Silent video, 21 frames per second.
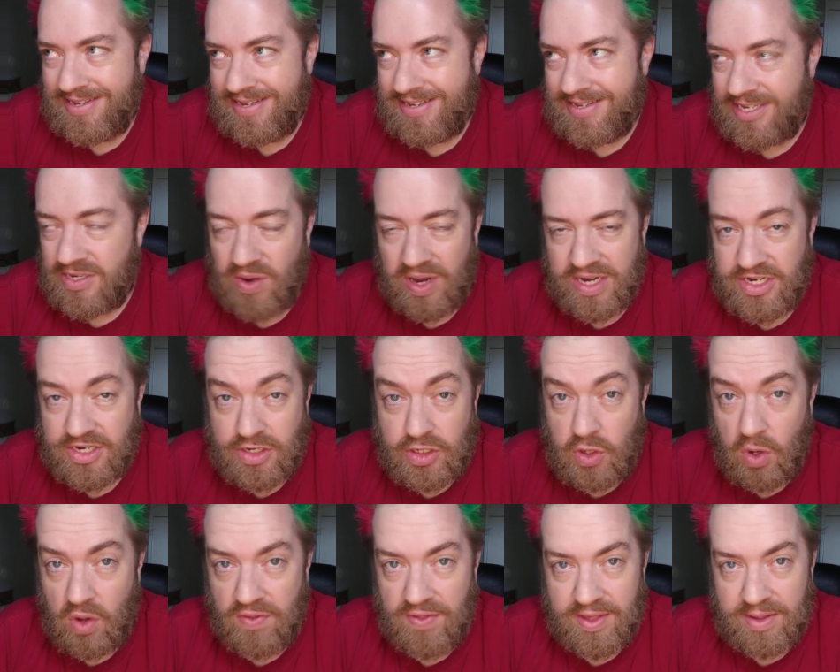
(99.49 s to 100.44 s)
So I just
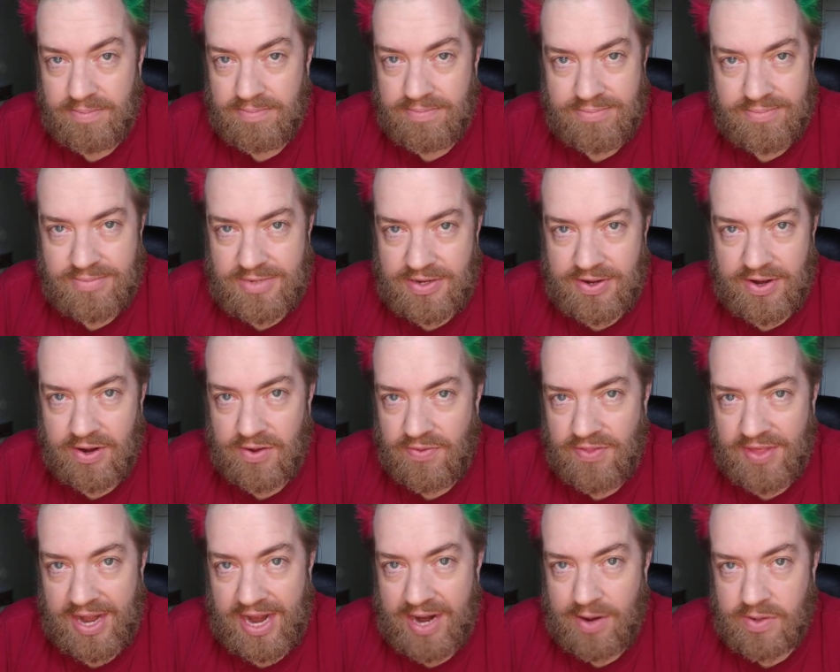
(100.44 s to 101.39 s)
told them,
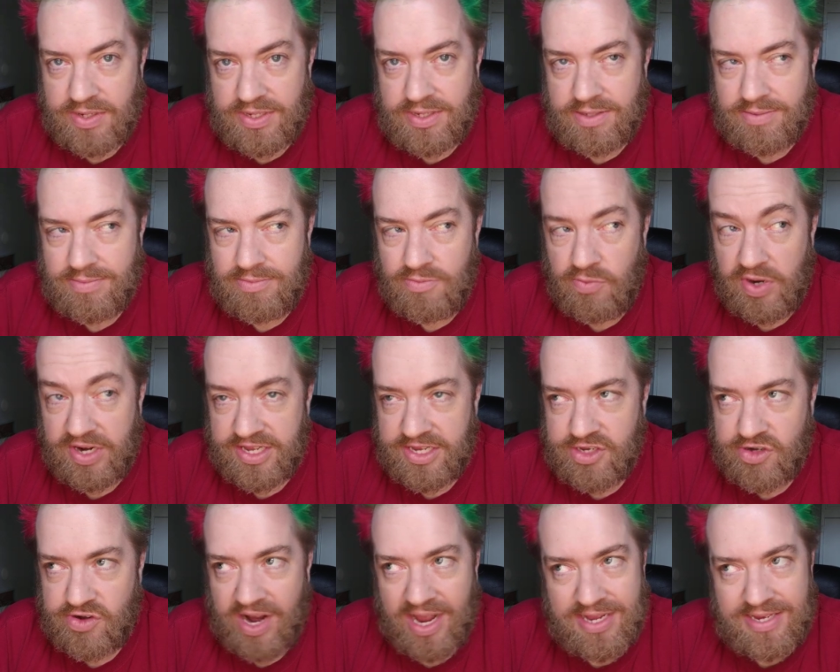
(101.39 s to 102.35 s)
that I was really
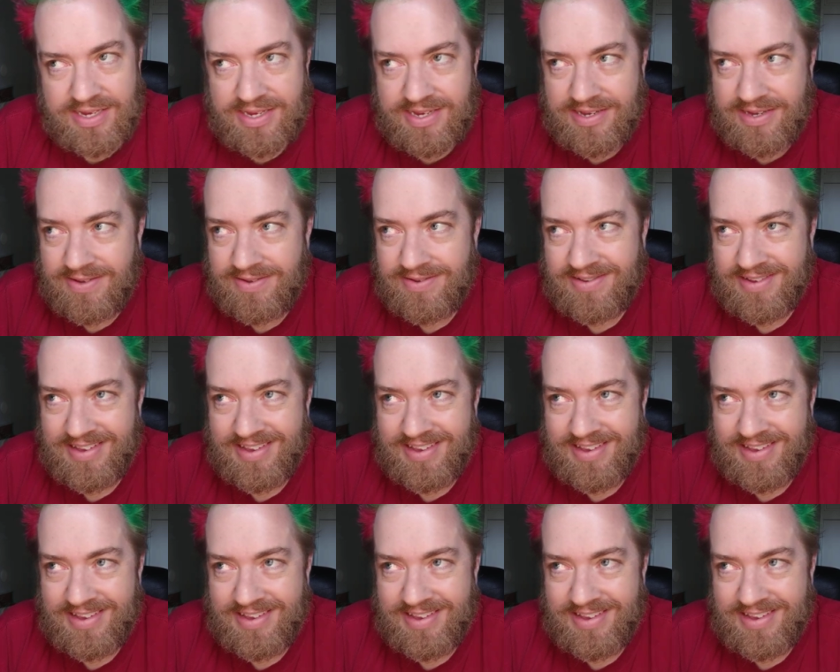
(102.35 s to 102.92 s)
stressed